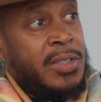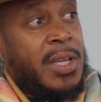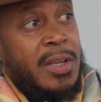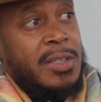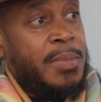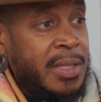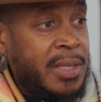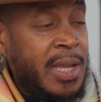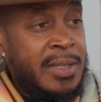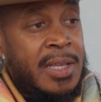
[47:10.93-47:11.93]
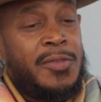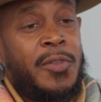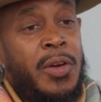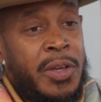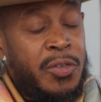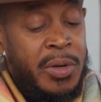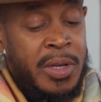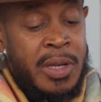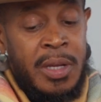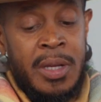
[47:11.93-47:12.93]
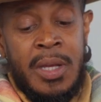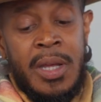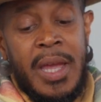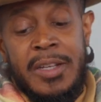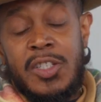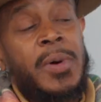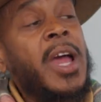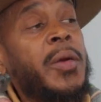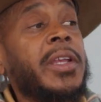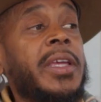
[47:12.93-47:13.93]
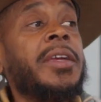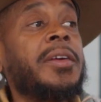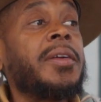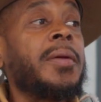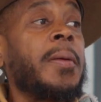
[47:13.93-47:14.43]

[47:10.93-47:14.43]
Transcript: Tell us about that, because that's very intriguing and inspiring to hear.